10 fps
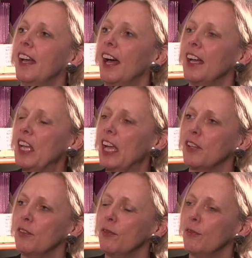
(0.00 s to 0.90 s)
and I
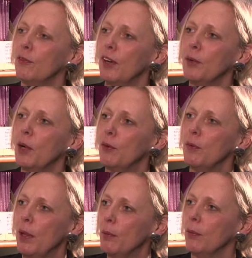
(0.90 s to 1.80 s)
can very well
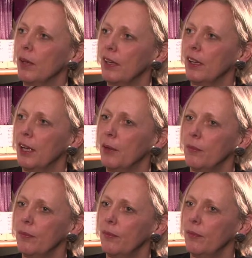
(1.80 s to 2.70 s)

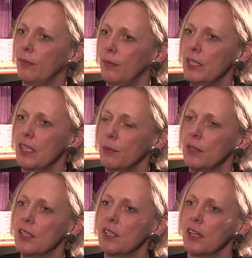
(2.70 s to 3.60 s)
remember meeting him
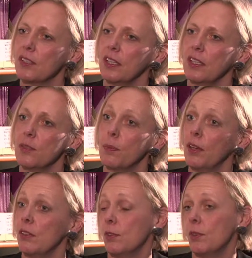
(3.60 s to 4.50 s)
and discussing this post,